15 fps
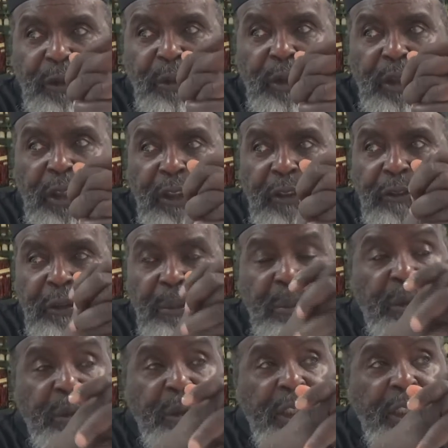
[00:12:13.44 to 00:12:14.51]
we look for
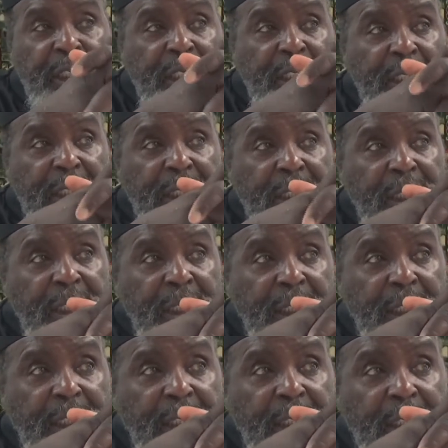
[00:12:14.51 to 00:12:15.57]
beauty.
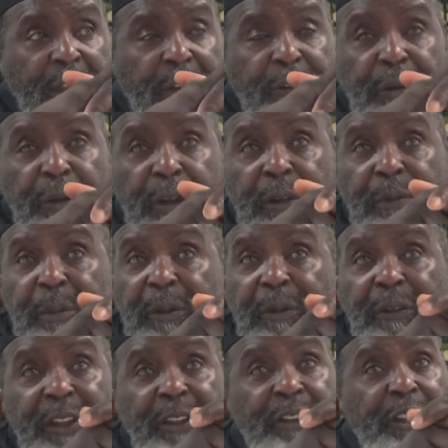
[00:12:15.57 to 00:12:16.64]
If you look
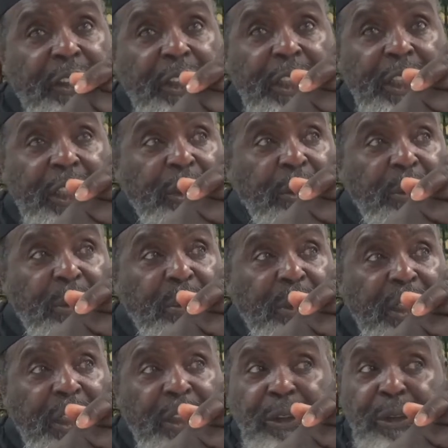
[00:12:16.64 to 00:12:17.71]
perfection in the human
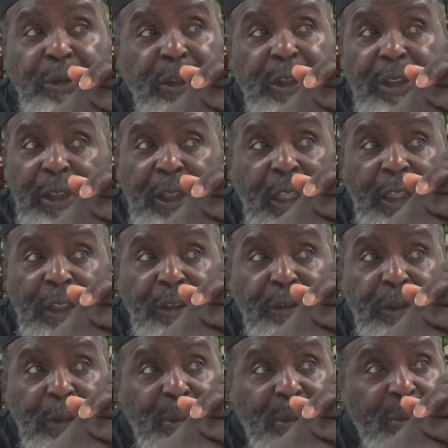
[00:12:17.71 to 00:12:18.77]
being, you're in a lot of
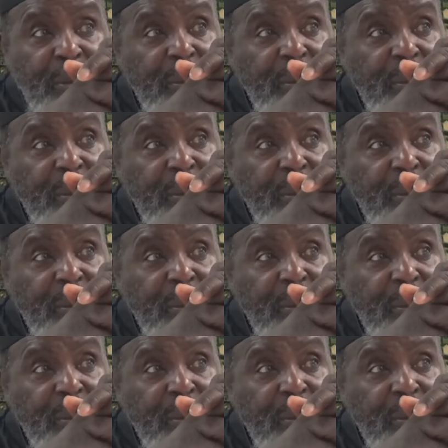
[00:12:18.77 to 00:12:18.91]
trouble.